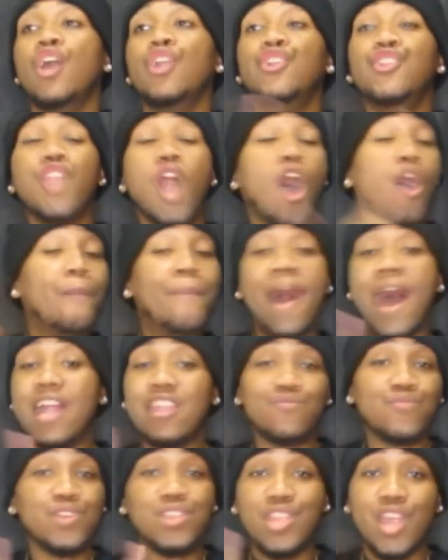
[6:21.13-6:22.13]

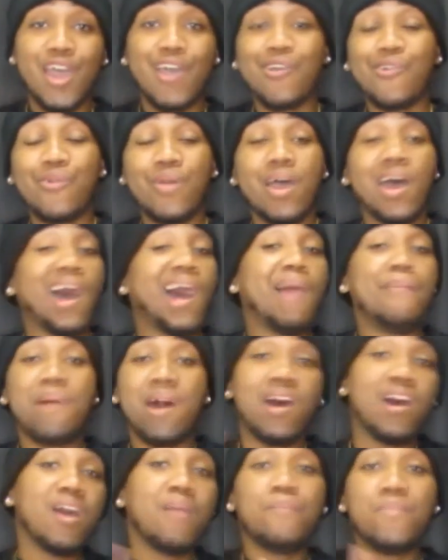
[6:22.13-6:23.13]
Nobody would know
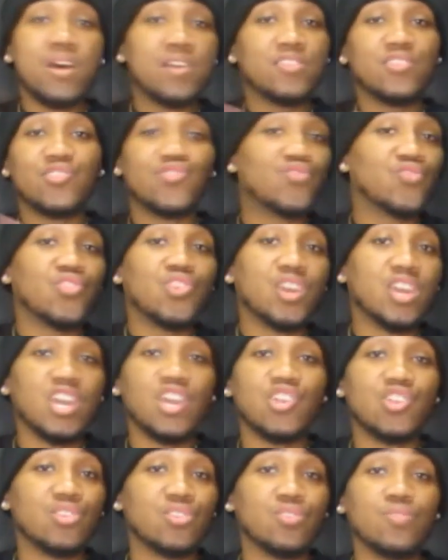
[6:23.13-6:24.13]
about her mother's drug
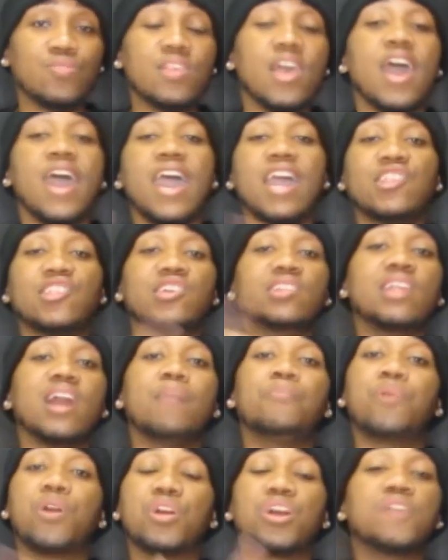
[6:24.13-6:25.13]
issues had she
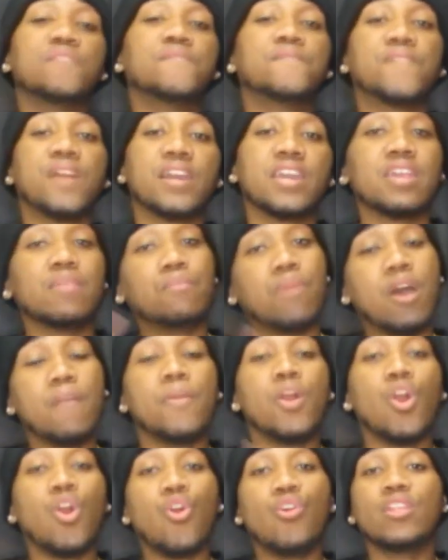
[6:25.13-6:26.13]
not brought her fucking
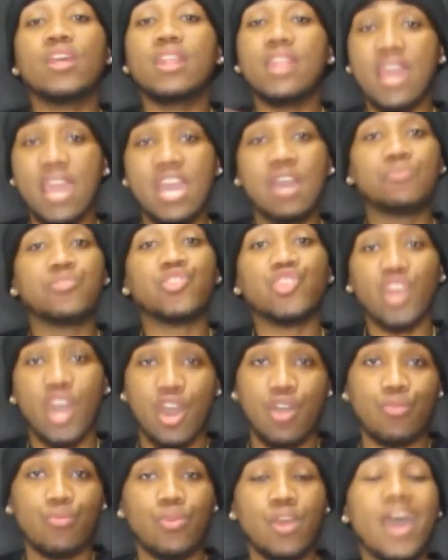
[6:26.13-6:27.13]
mama on the damn
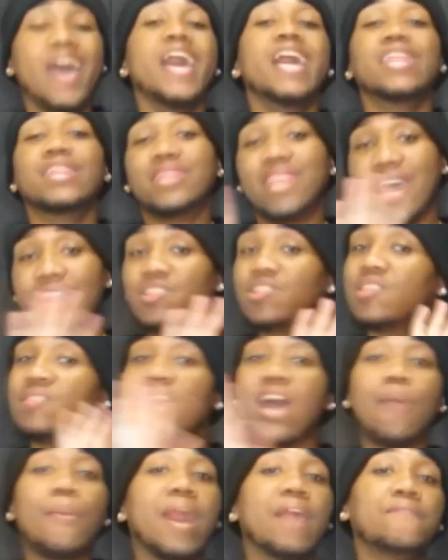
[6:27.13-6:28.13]
show. That's just
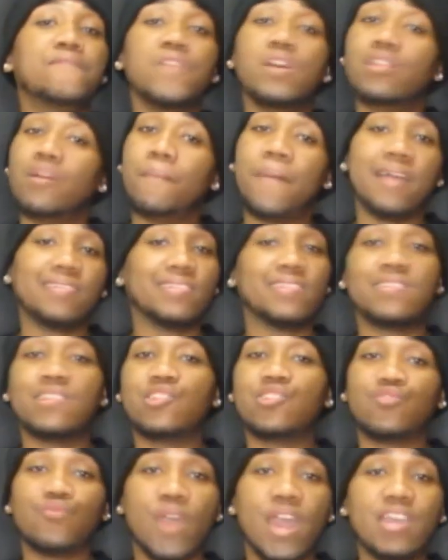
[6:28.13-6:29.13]
how I feel about the
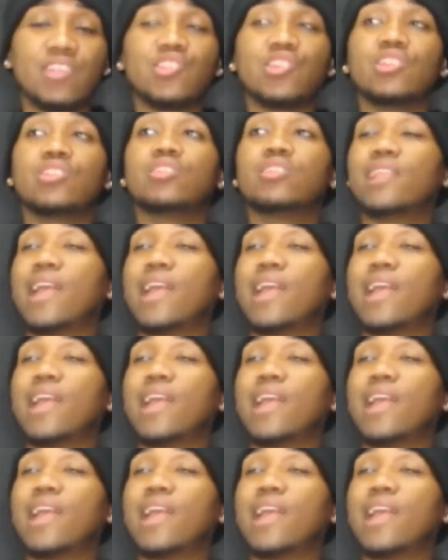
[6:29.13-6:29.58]
situation.